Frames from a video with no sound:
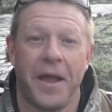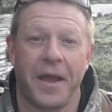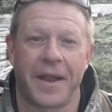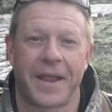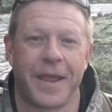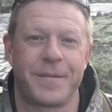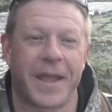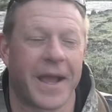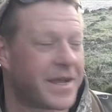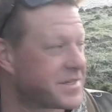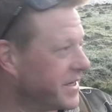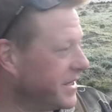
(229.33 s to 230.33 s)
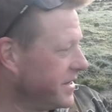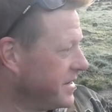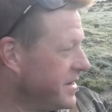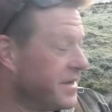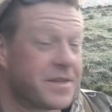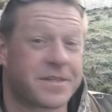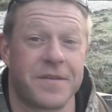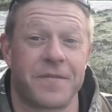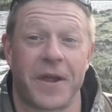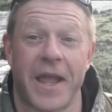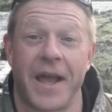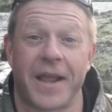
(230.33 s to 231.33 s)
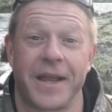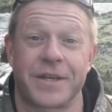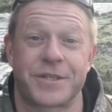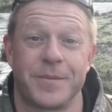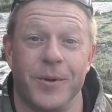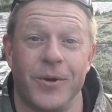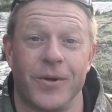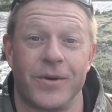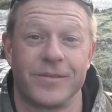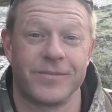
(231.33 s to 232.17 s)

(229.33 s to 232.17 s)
I'm going to keep casting, see if I can't catch some more.